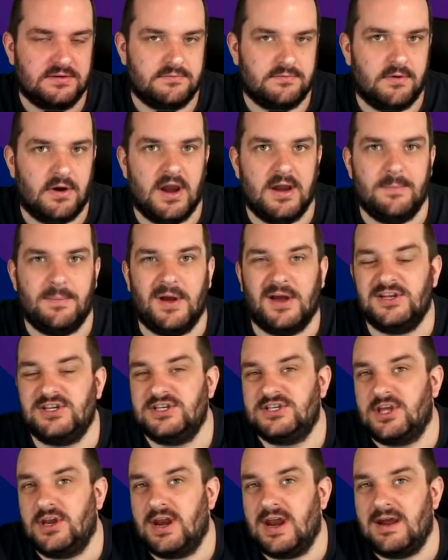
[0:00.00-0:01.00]
right? But I
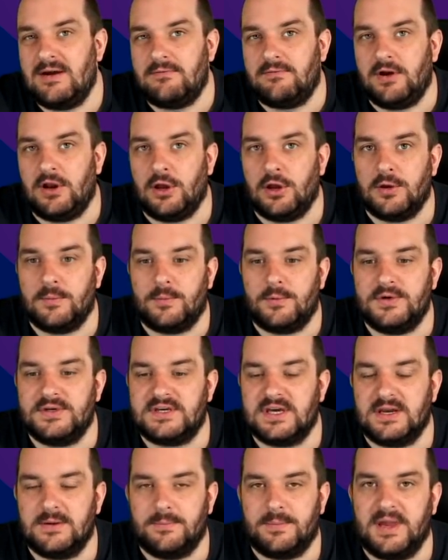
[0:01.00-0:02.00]
just don't know how reliable he's
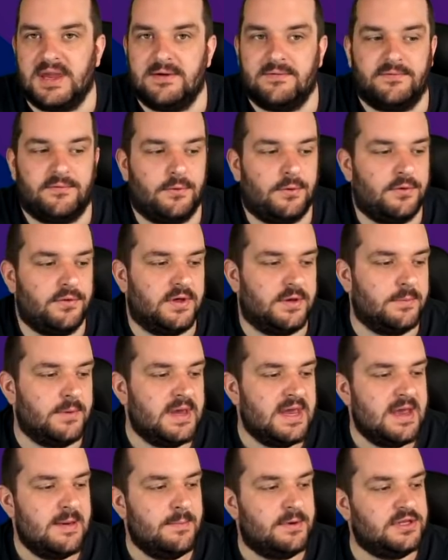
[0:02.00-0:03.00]
going to be for them.
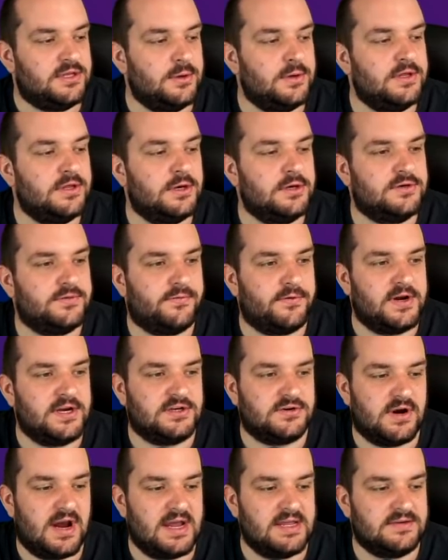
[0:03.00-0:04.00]
But doing those free
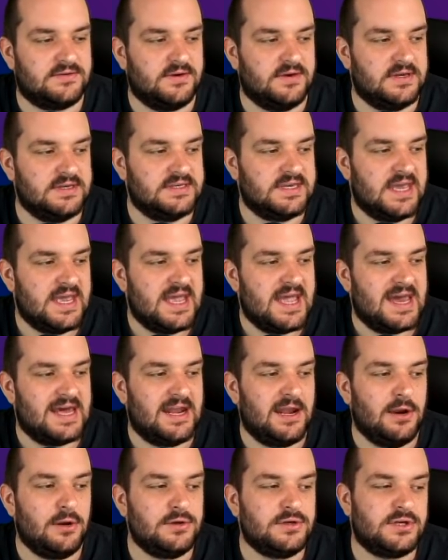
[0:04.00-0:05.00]
transfers, and
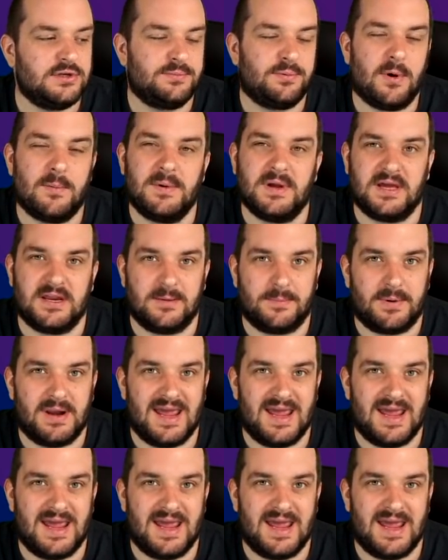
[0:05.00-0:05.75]
Alonso's probably going to play